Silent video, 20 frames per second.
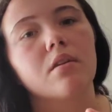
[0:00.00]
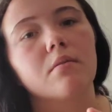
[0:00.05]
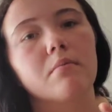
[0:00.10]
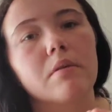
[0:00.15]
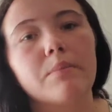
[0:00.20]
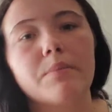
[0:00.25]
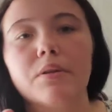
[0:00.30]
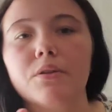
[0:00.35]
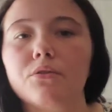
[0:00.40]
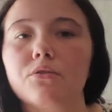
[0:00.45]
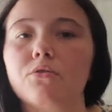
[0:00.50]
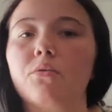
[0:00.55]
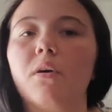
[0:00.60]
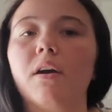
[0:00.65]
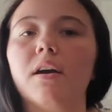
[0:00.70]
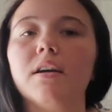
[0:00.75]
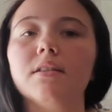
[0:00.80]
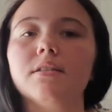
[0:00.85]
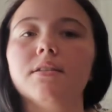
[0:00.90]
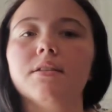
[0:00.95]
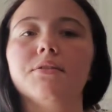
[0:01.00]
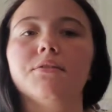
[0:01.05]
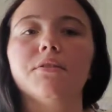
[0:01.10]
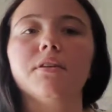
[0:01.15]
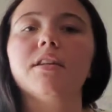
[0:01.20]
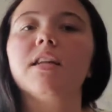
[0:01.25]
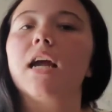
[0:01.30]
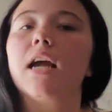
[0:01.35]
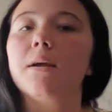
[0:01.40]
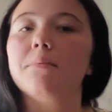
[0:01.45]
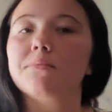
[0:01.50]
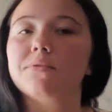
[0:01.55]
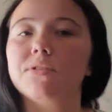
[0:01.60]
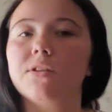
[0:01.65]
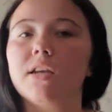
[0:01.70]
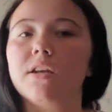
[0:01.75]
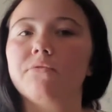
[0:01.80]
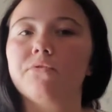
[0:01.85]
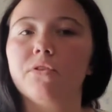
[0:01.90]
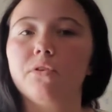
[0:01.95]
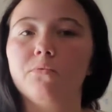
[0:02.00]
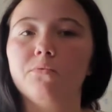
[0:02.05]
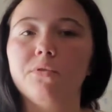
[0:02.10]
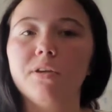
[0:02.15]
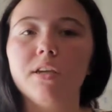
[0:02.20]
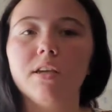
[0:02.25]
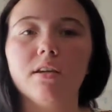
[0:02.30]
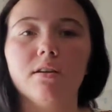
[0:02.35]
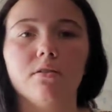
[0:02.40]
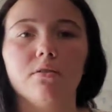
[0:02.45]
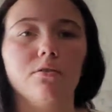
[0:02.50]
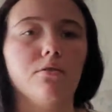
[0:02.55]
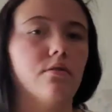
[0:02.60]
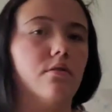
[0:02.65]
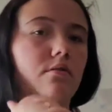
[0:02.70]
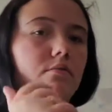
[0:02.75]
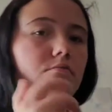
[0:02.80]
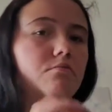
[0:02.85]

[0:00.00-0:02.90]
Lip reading: maybe twice or 3 times every week, or